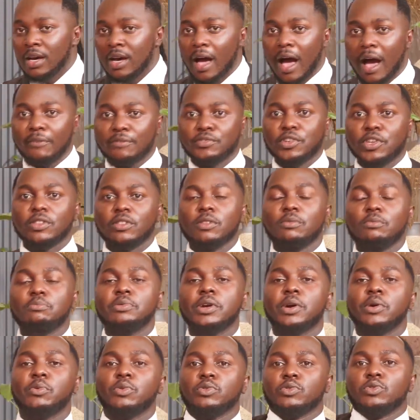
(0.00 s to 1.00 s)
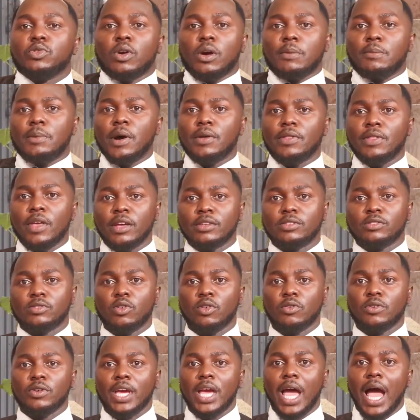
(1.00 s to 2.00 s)
After the break, we'll talk about that
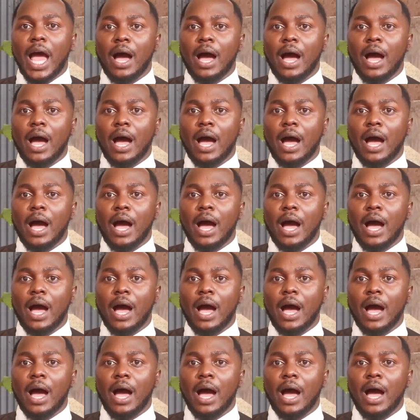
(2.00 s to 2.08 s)
story.